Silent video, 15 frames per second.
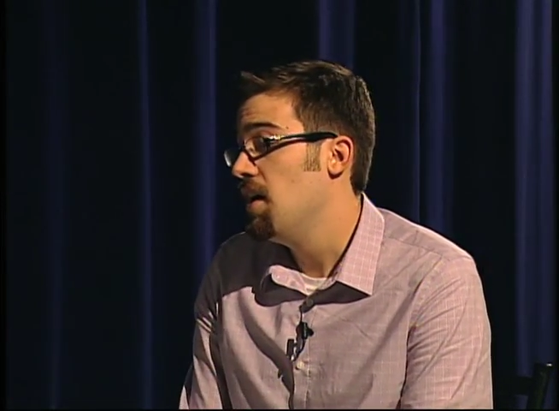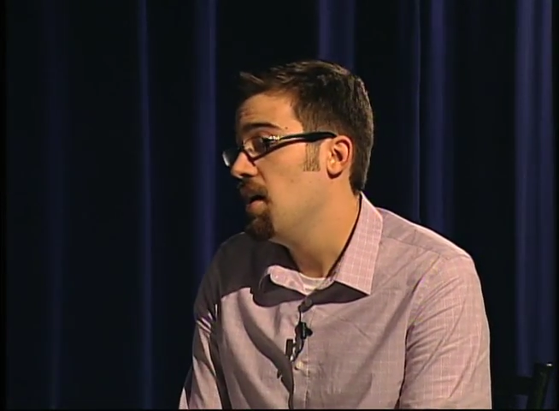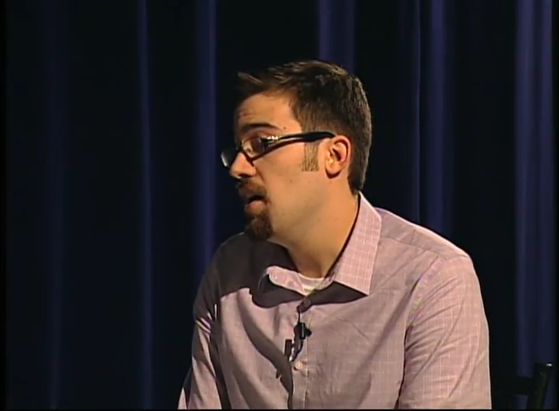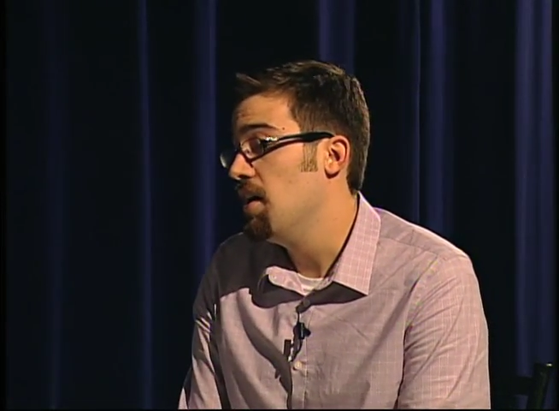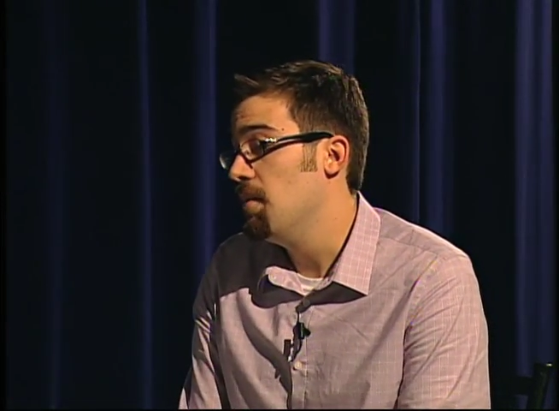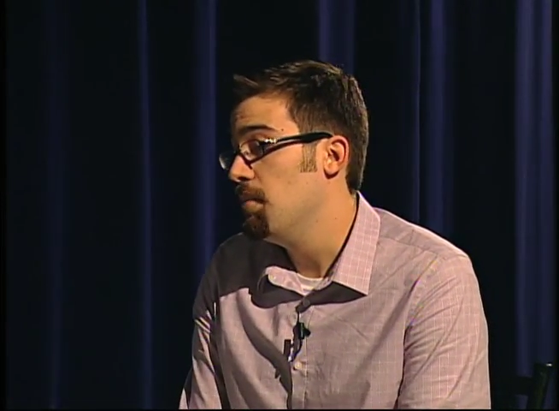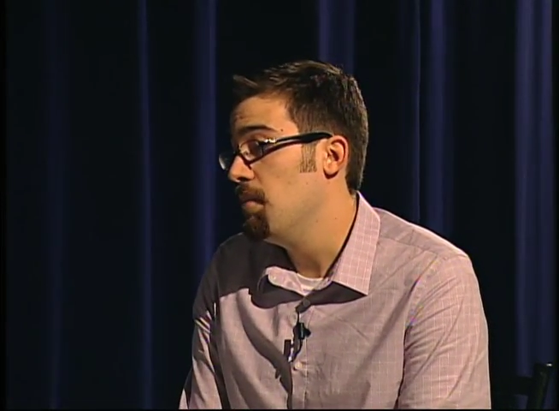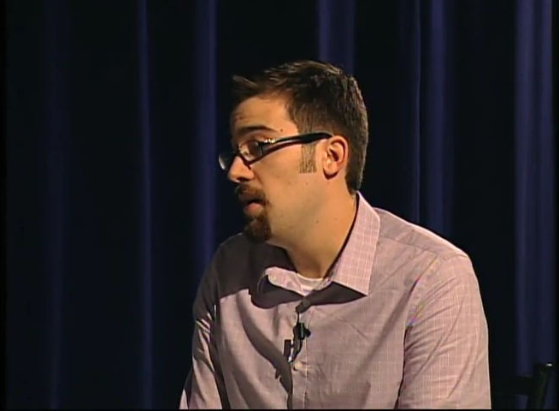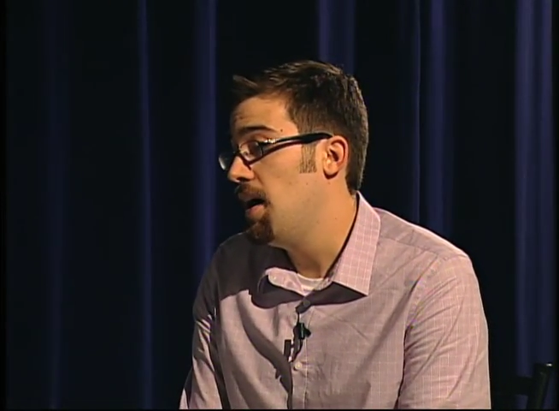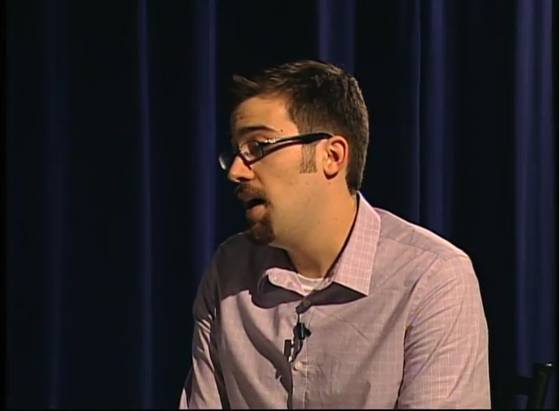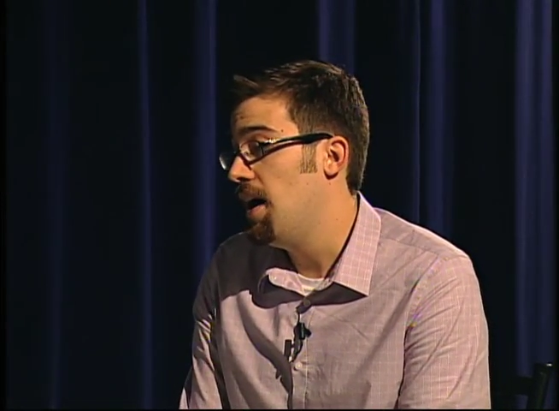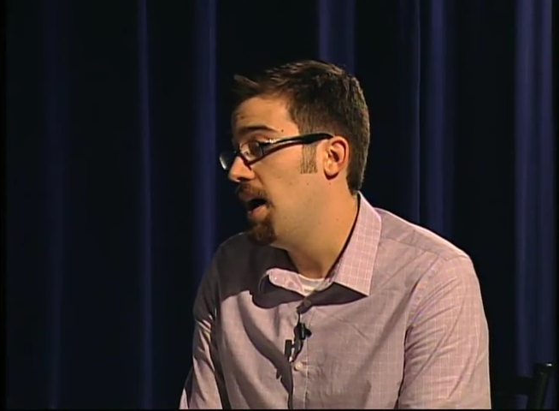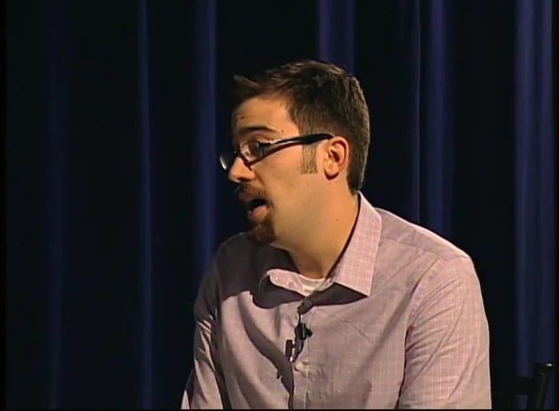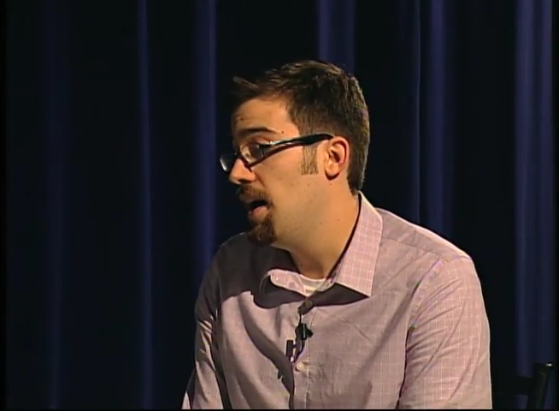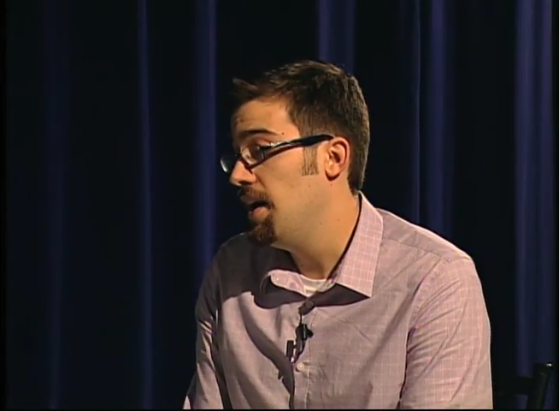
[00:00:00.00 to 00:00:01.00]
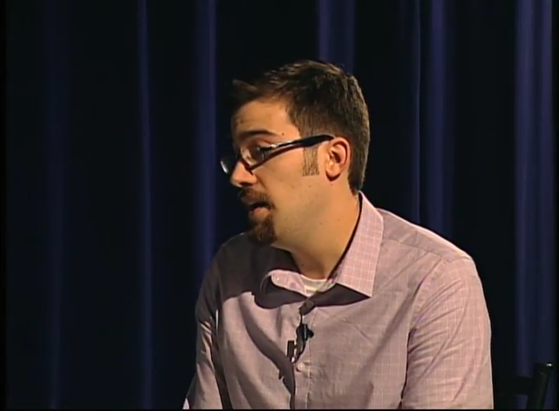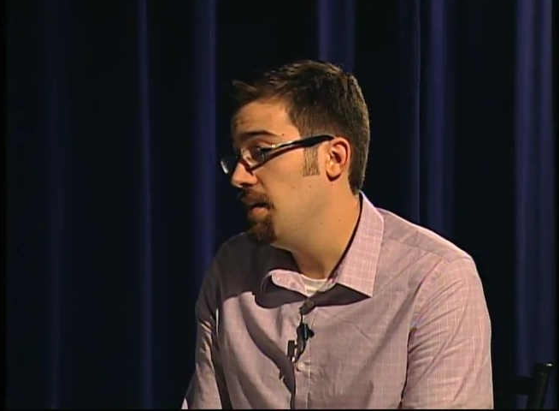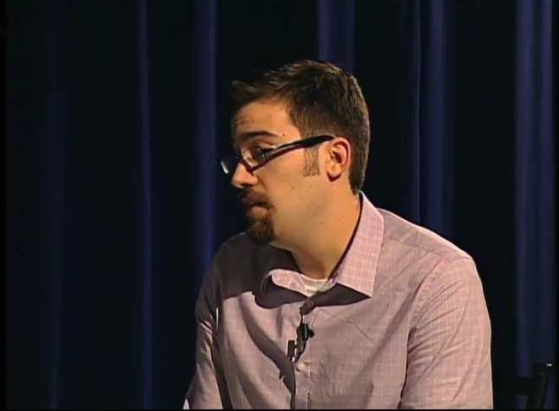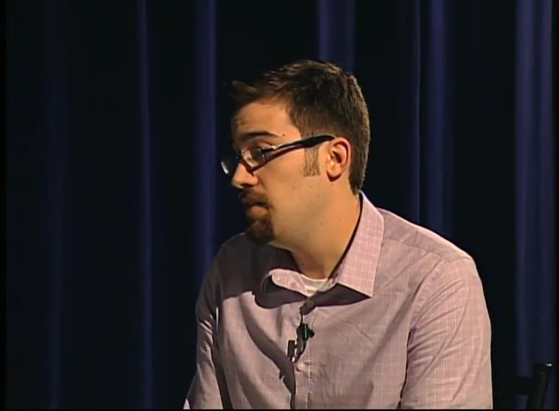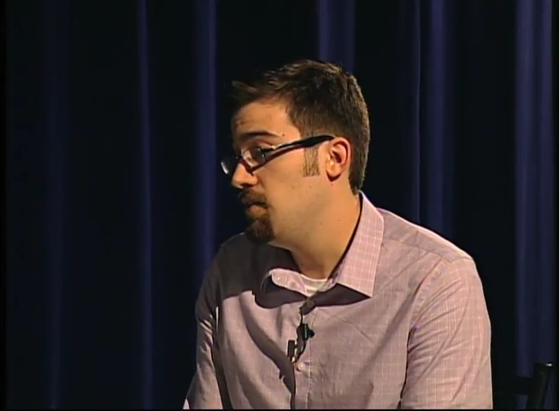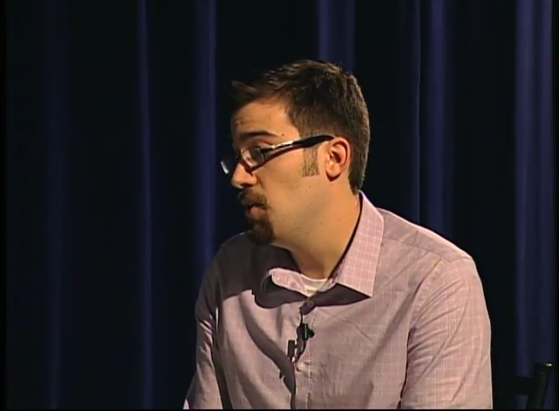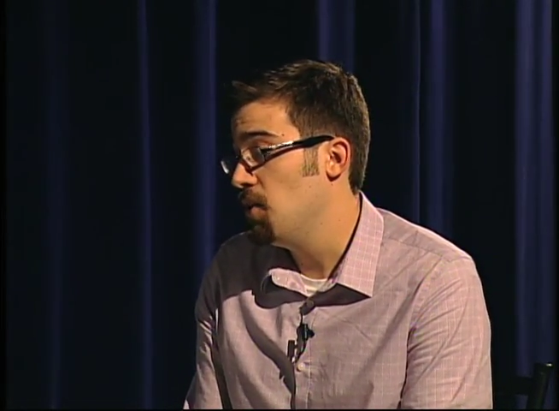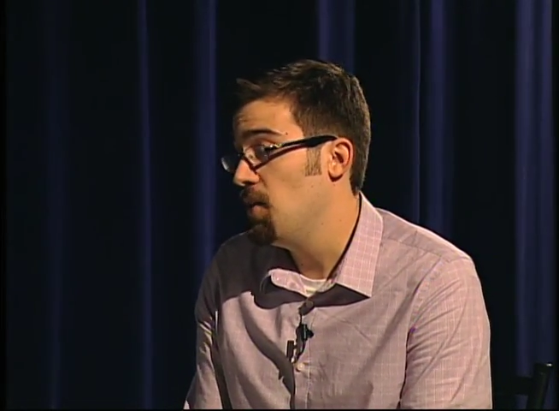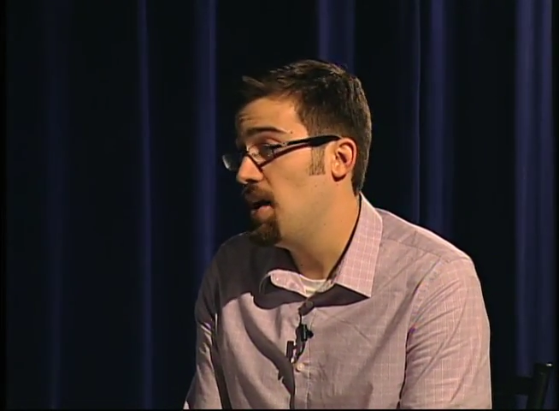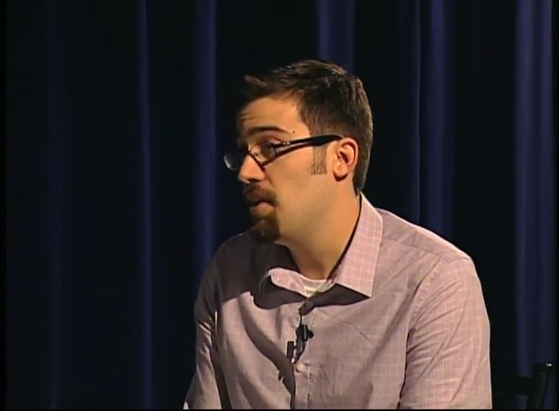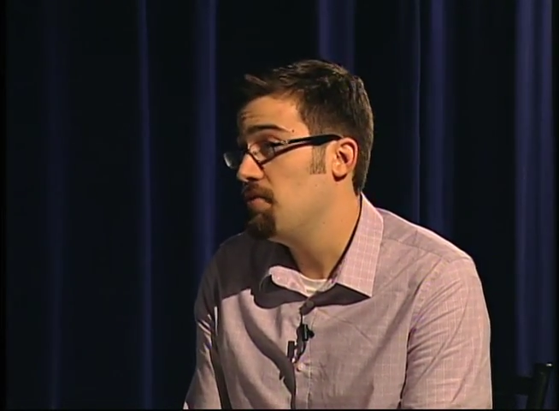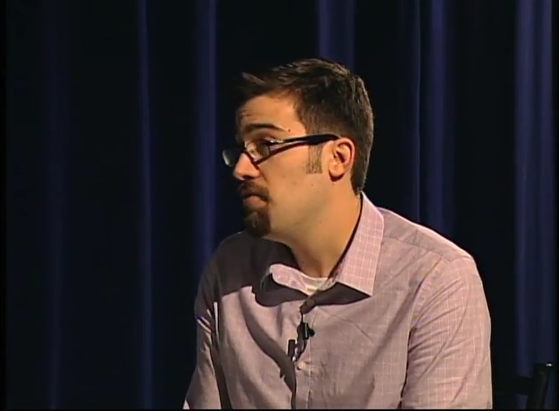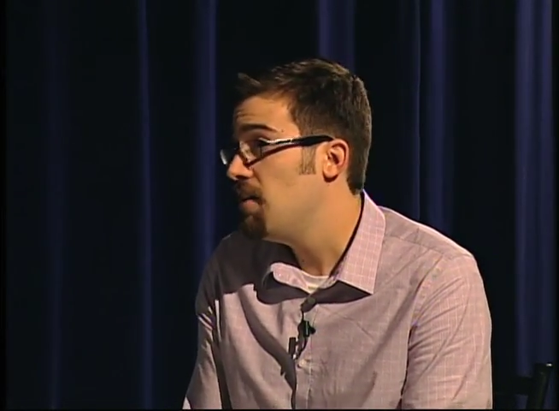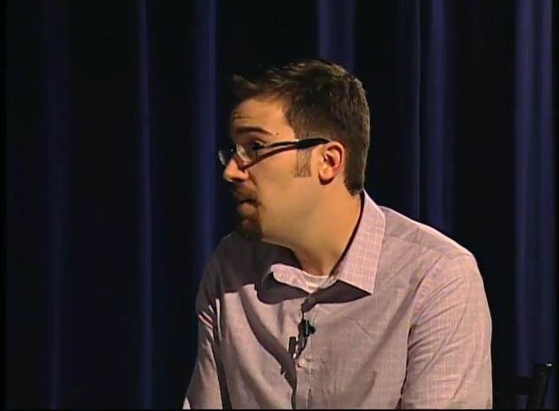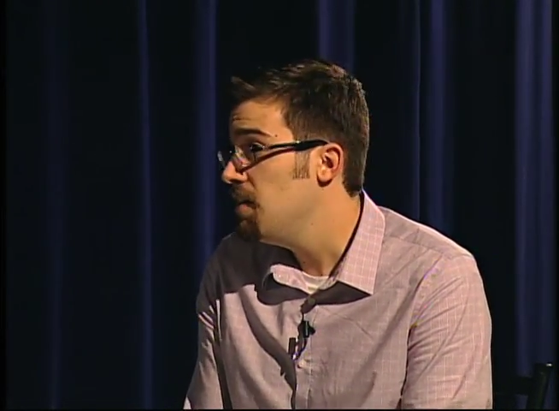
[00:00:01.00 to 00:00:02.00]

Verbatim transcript: Um, I don't know how to fund